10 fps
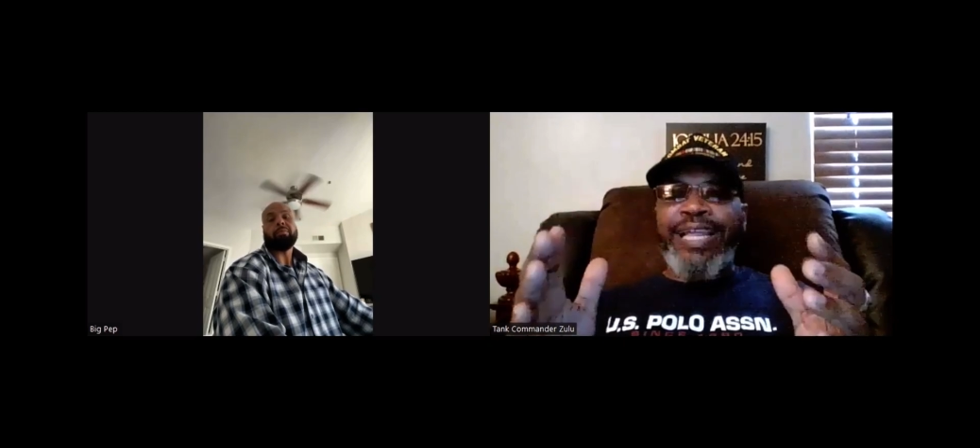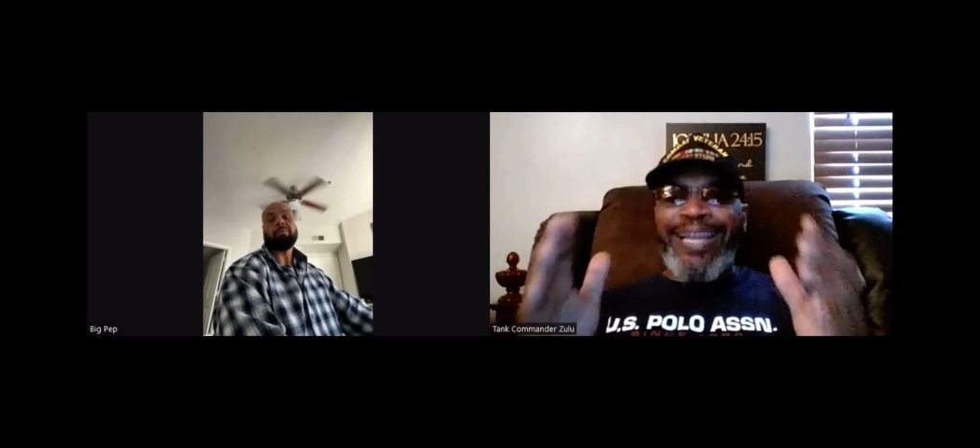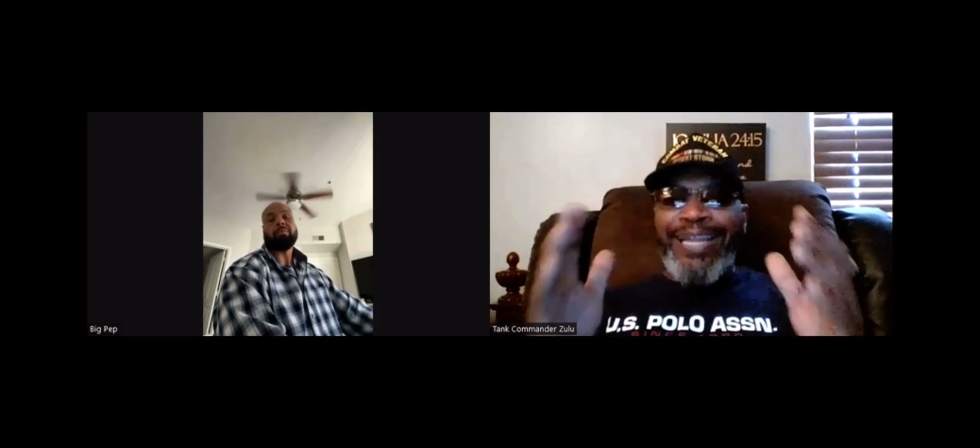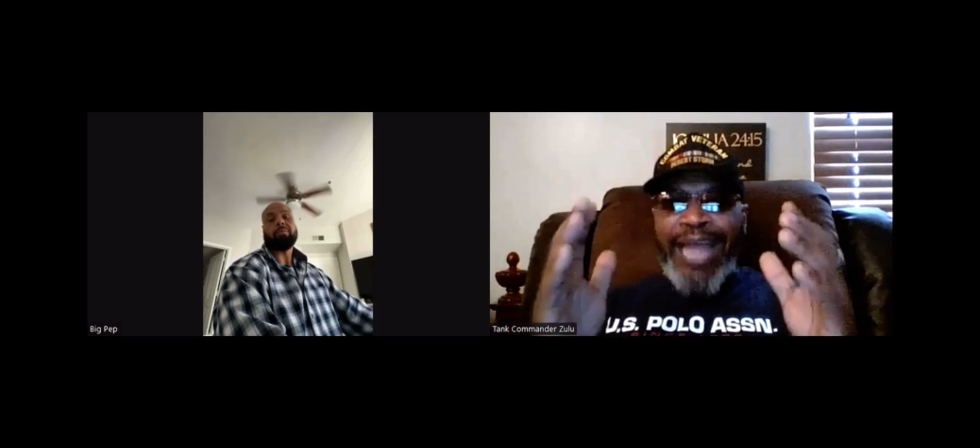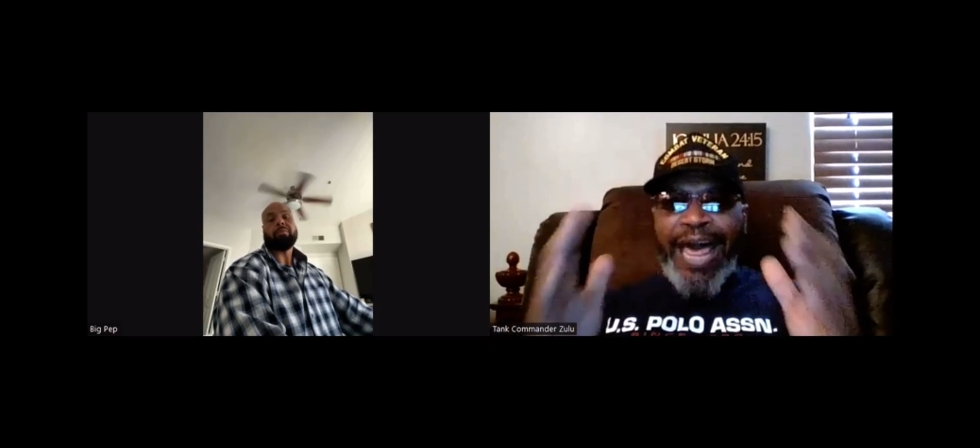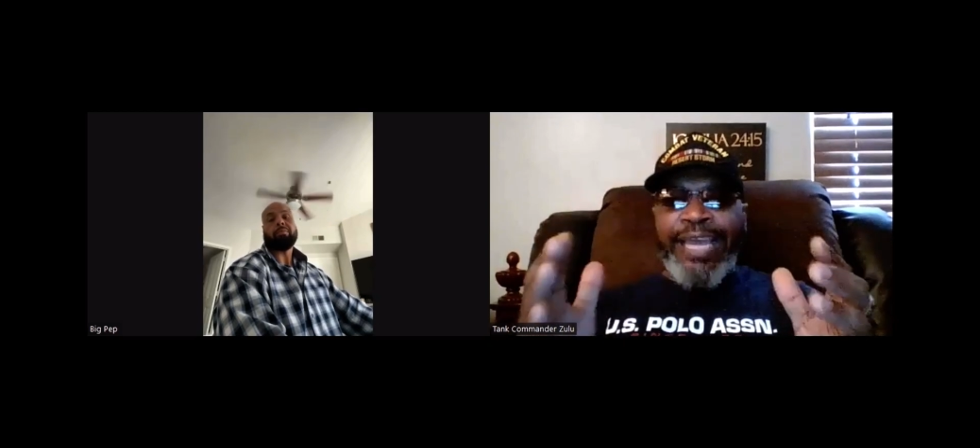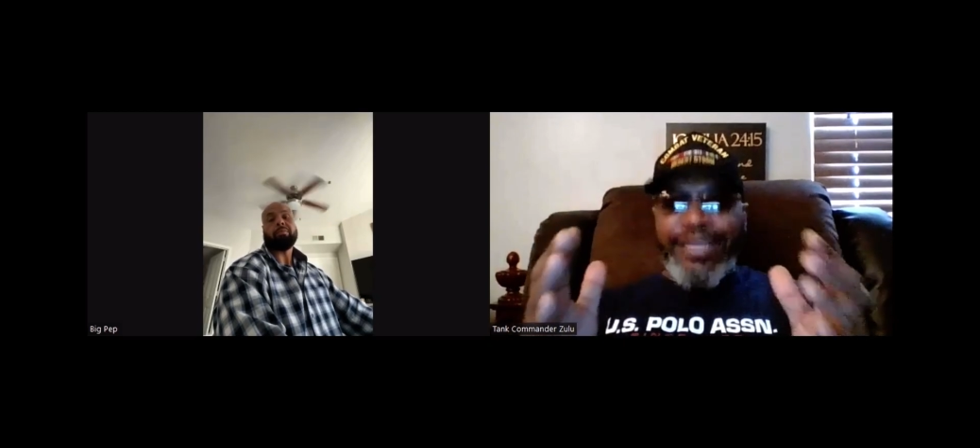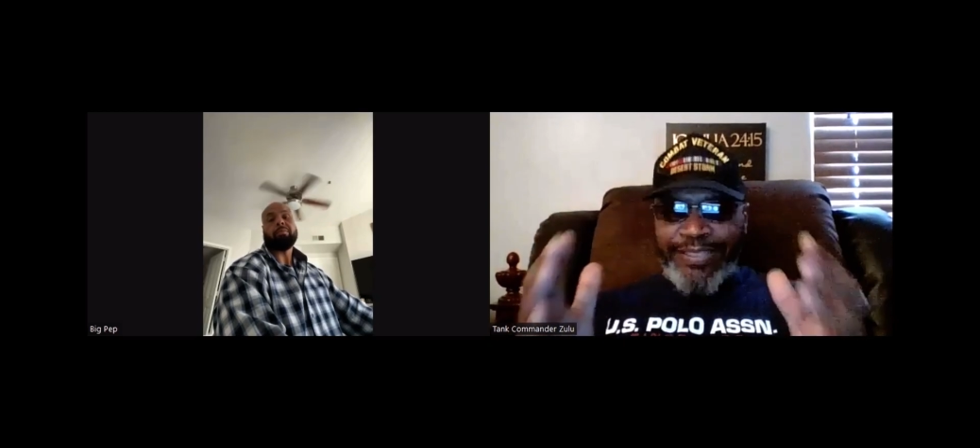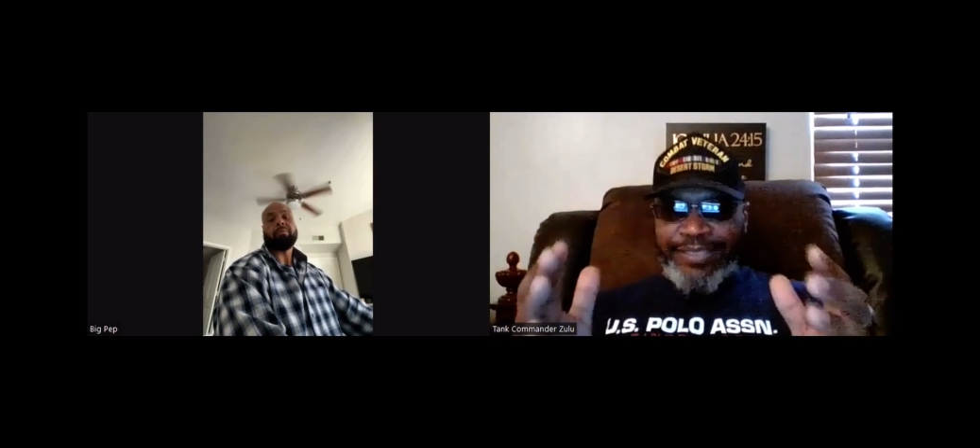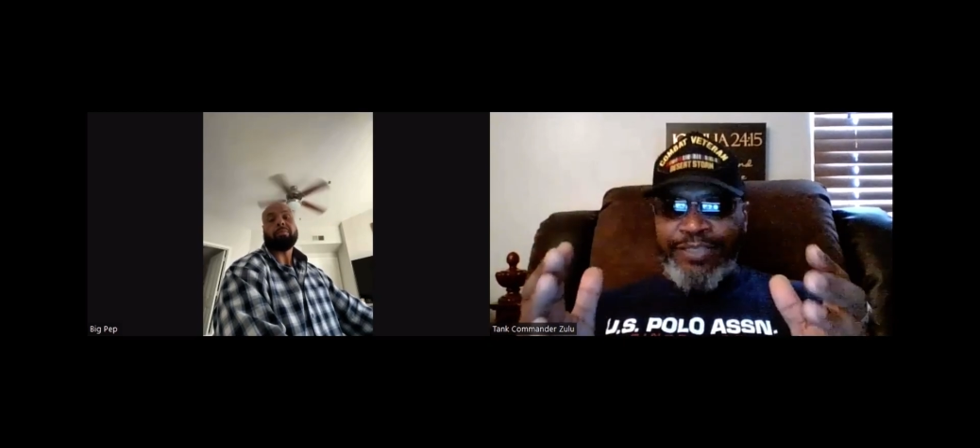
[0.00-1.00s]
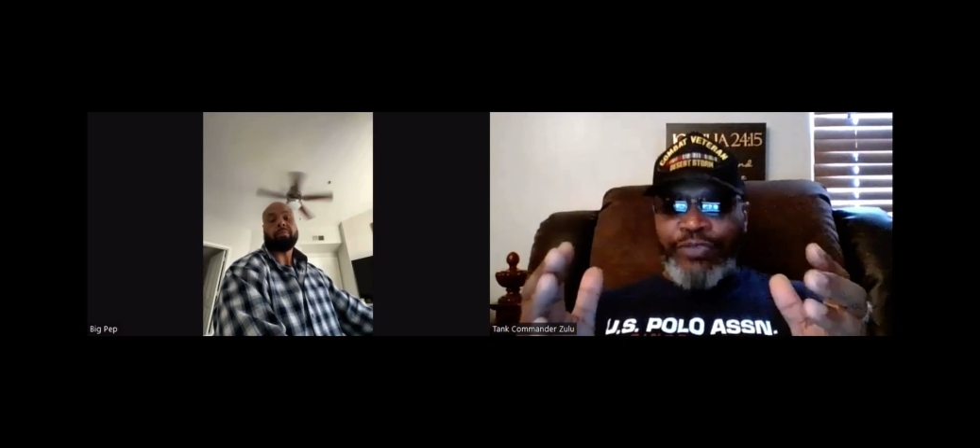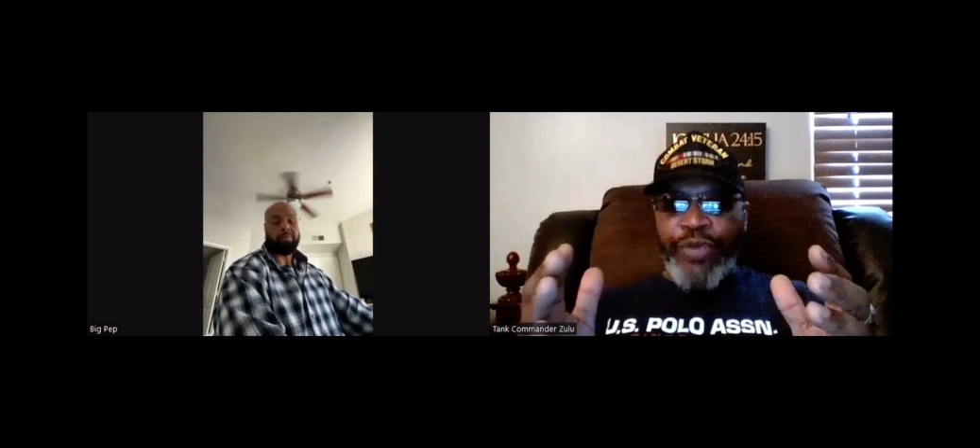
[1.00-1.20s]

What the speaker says: alliances